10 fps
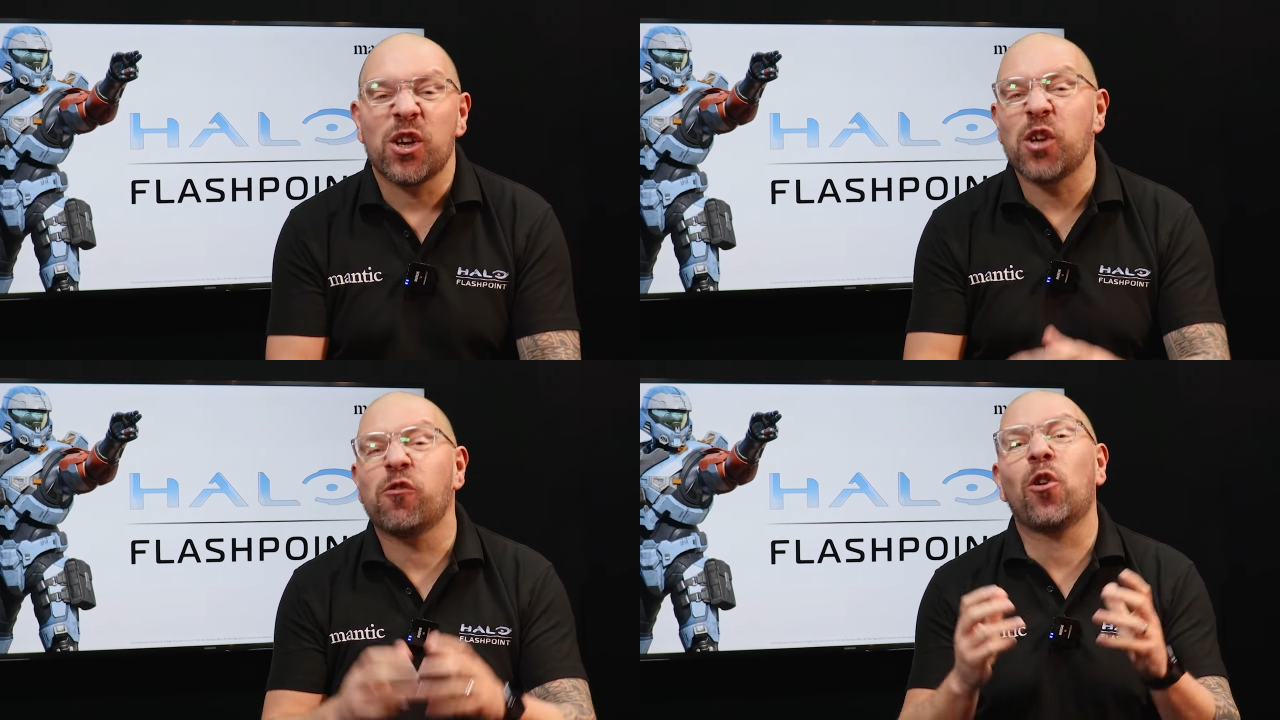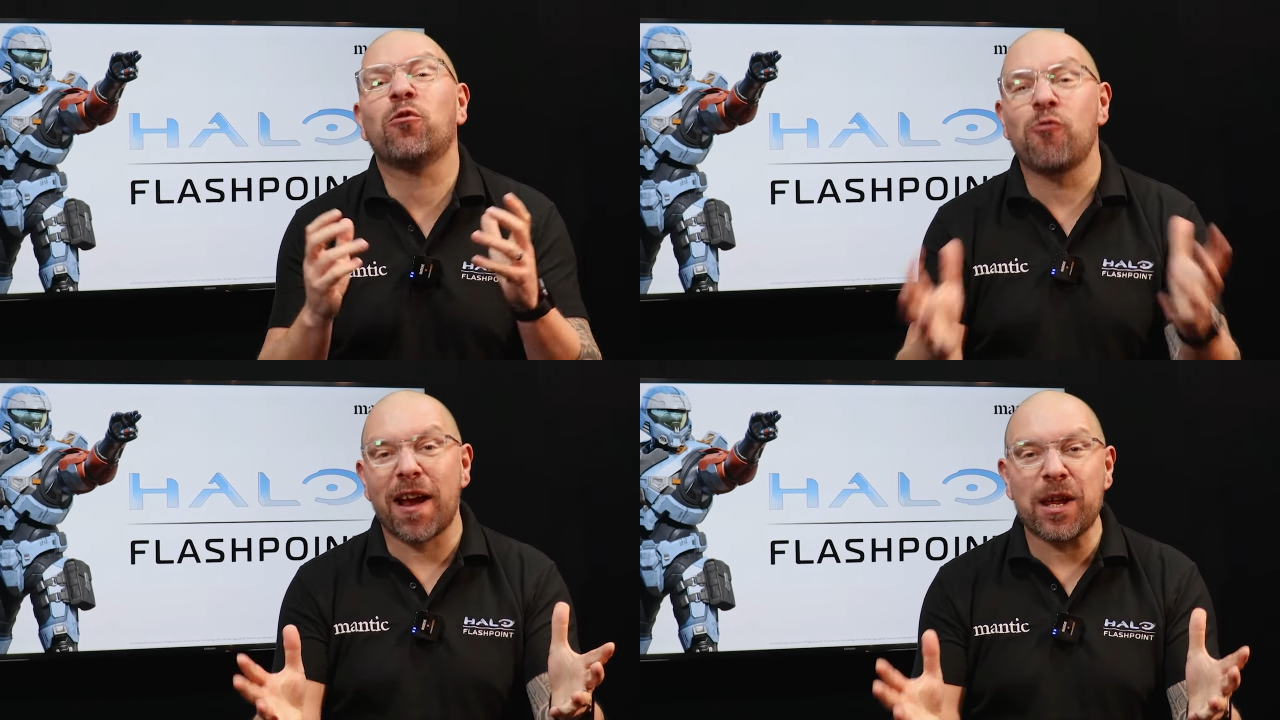you're
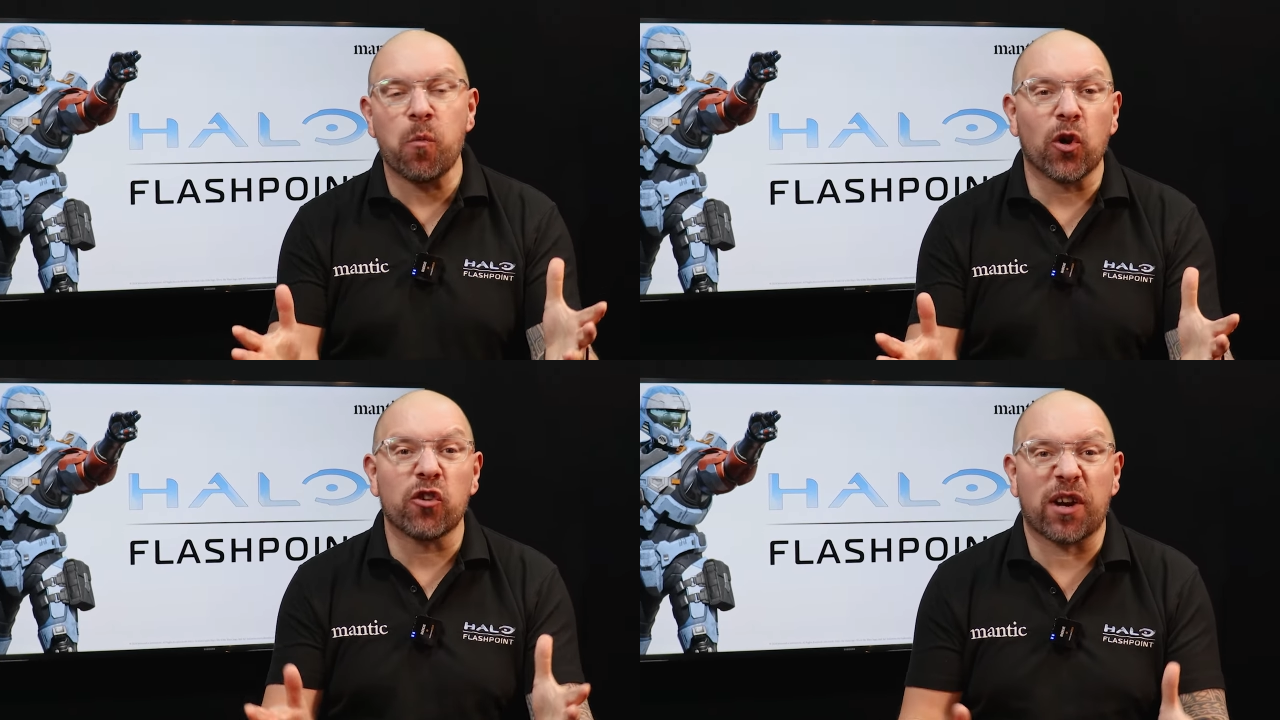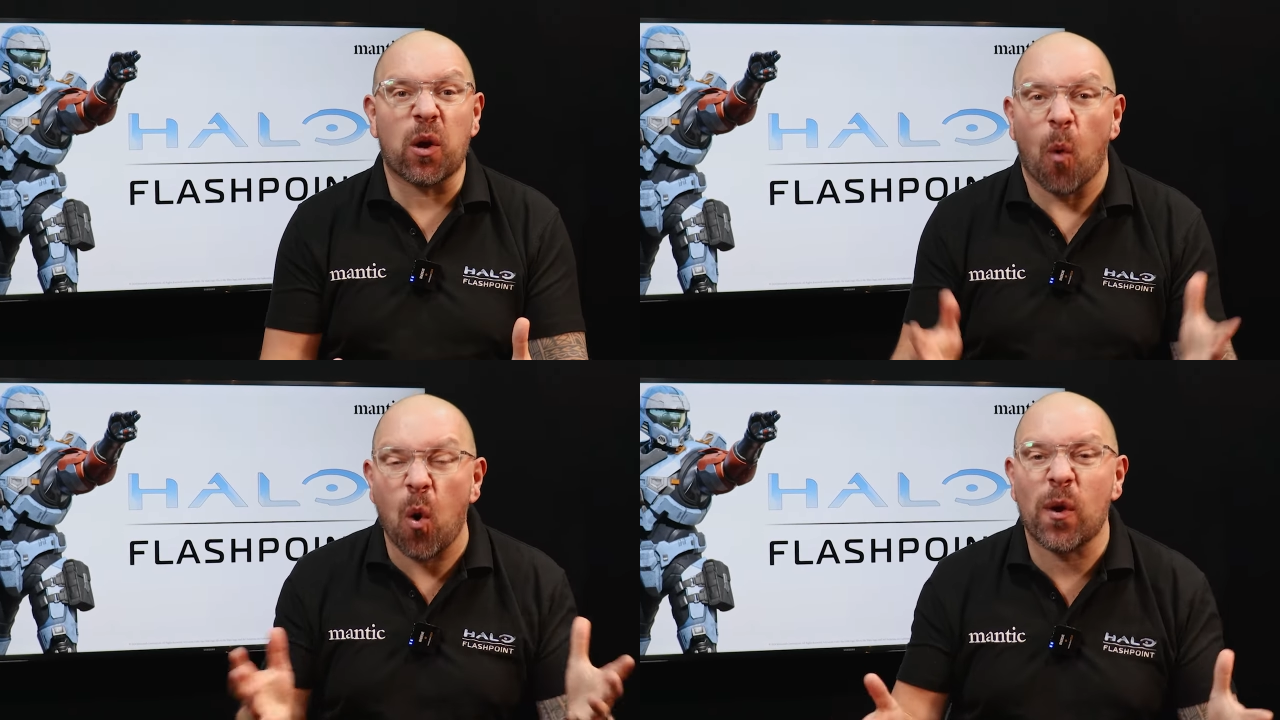already
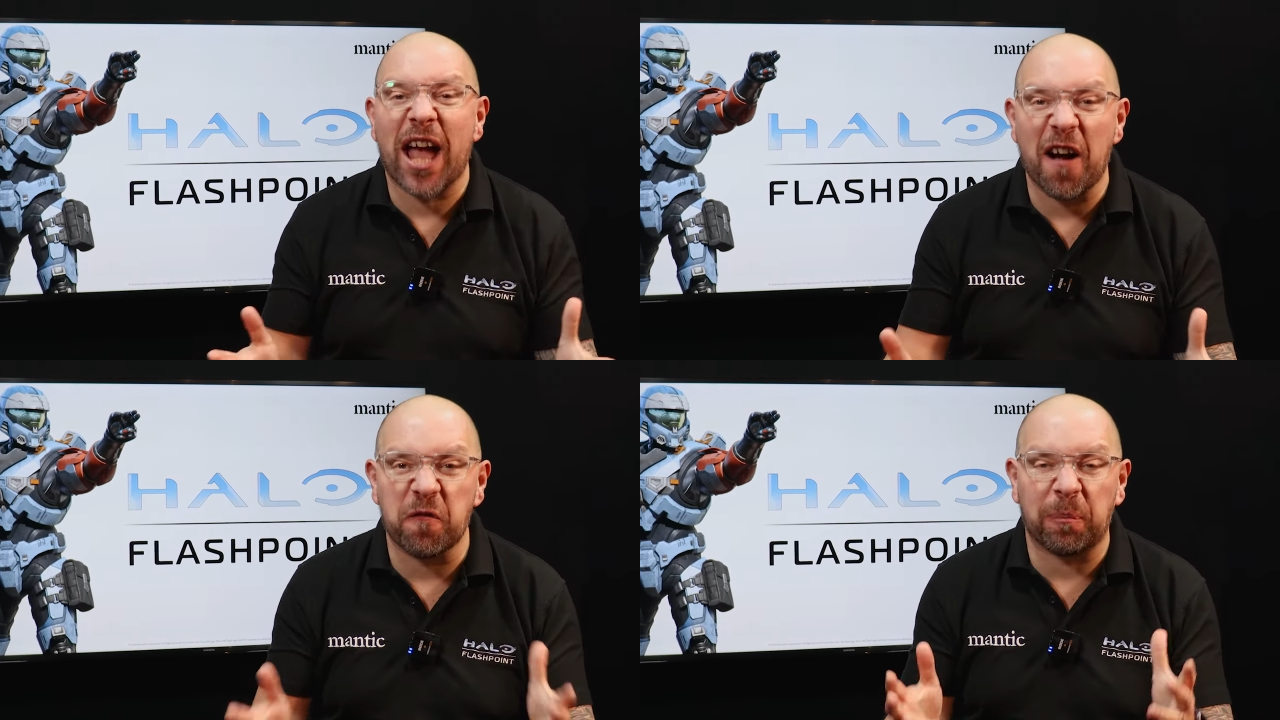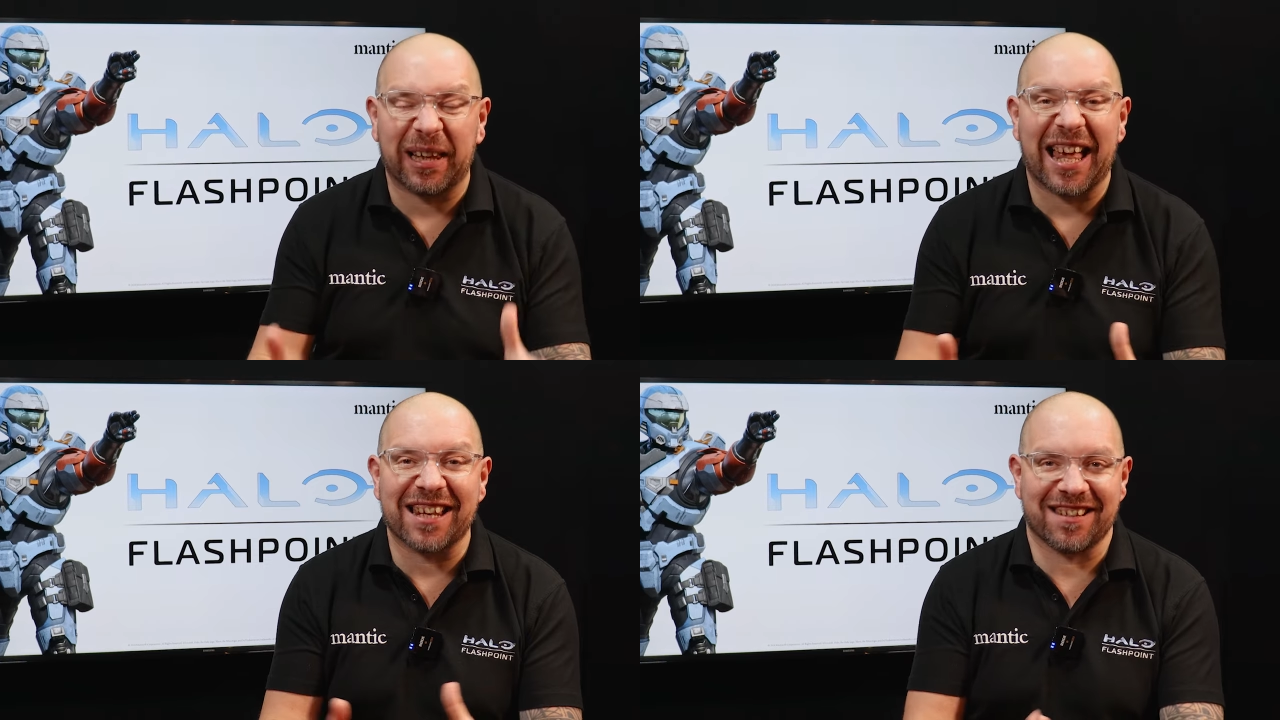wondering what we have
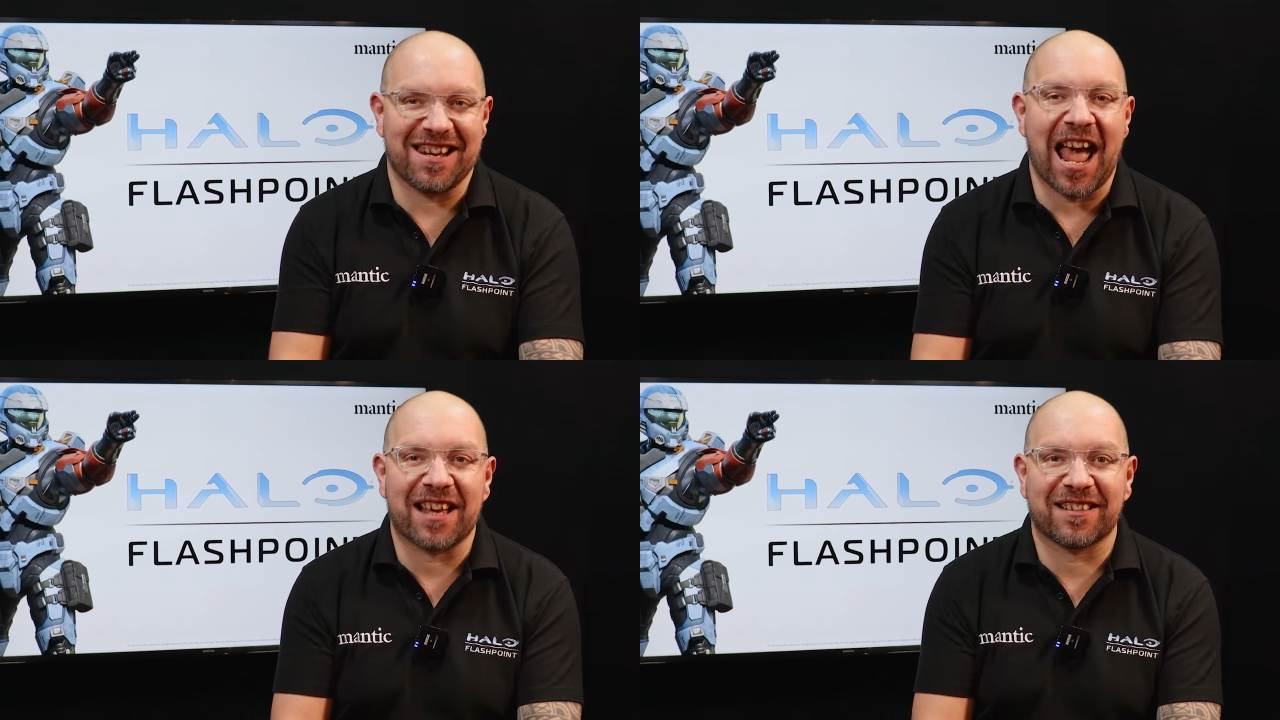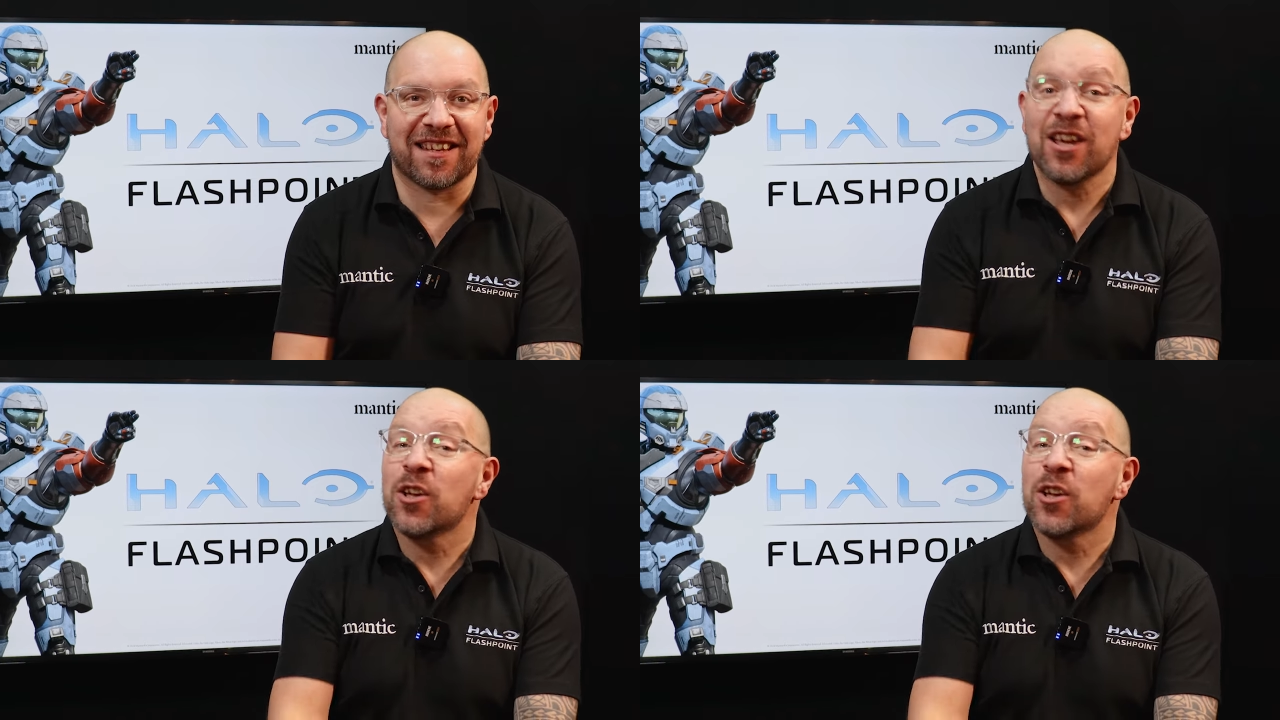planned next.